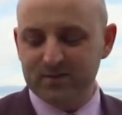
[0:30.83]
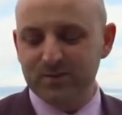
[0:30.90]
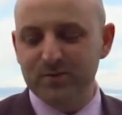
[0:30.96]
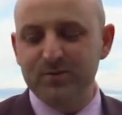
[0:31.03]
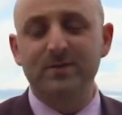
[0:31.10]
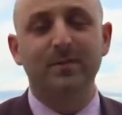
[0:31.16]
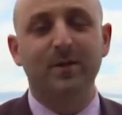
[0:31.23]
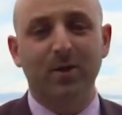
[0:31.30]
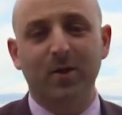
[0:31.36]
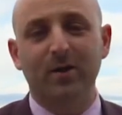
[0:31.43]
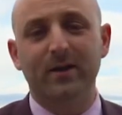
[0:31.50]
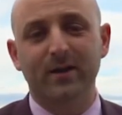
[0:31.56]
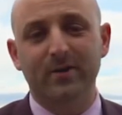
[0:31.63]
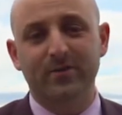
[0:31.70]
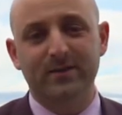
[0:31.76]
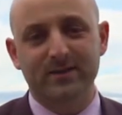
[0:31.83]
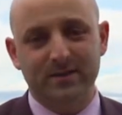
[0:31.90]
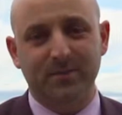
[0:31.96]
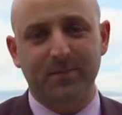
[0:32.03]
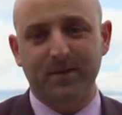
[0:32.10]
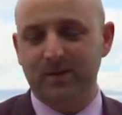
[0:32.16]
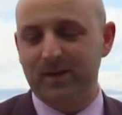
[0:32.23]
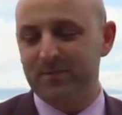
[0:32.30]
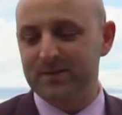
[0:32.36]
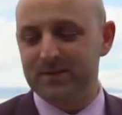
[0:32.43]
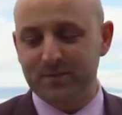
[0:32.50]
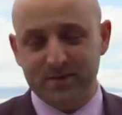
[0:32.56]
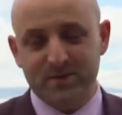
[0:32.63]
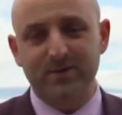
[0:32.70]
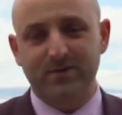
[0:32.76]
We use them a lot here in Supper Club,
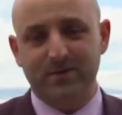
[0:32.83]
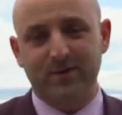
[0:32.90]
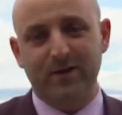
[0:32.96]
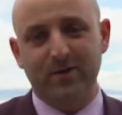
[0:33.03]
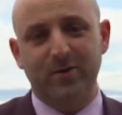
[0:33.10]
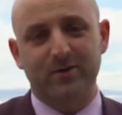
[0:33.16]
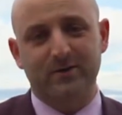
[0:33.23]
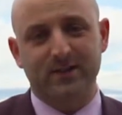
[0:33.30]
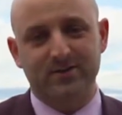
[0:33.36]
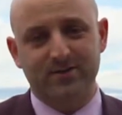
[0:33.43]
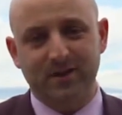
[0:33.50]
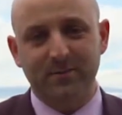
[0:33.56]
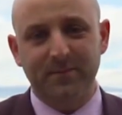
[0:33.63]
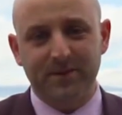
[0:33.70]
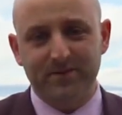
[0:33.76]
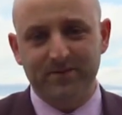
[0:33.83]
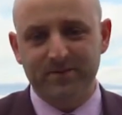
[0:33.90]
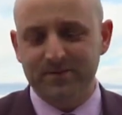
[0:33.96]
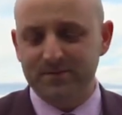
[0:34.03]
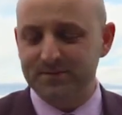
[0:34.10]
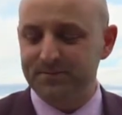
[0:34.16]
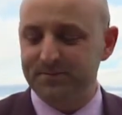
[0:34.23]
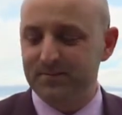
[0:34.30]
especially for our cocktails and our menus.